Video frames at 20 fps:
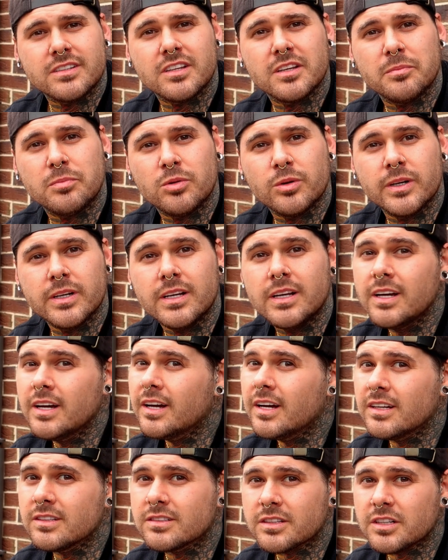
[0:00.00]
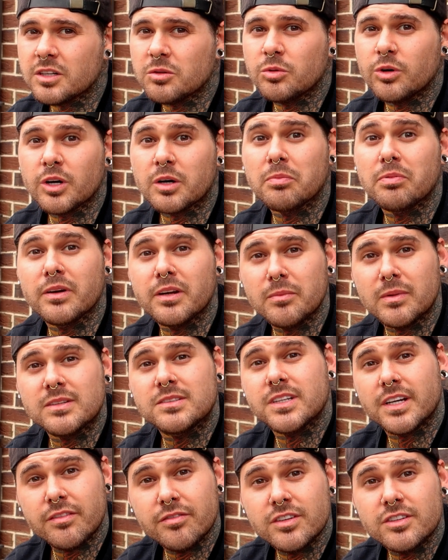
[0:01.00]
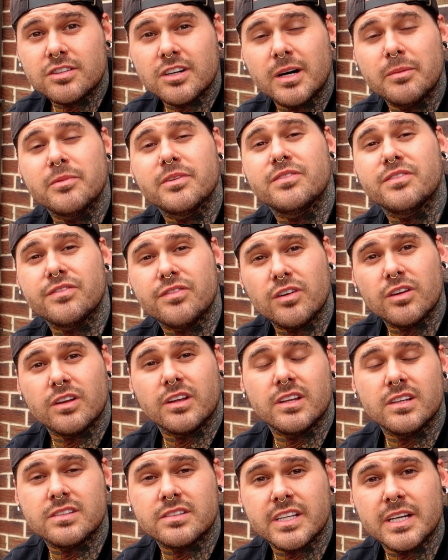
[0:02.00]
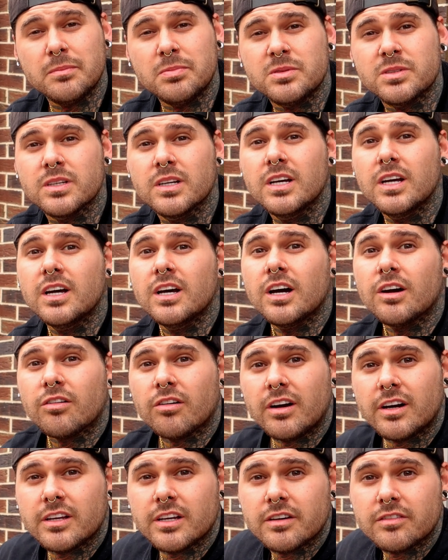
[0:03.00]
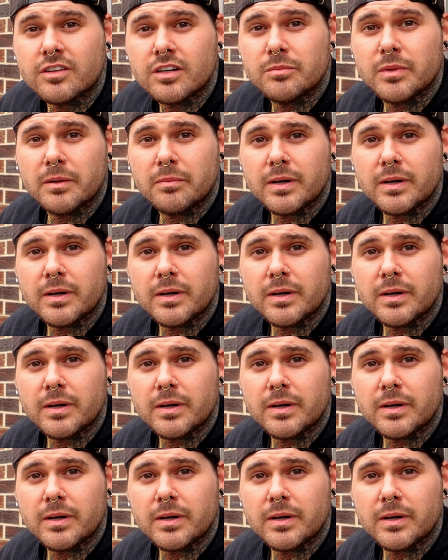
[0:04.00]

to the point. It's going to work pretty much every time if you follow these steps. Right here I've got my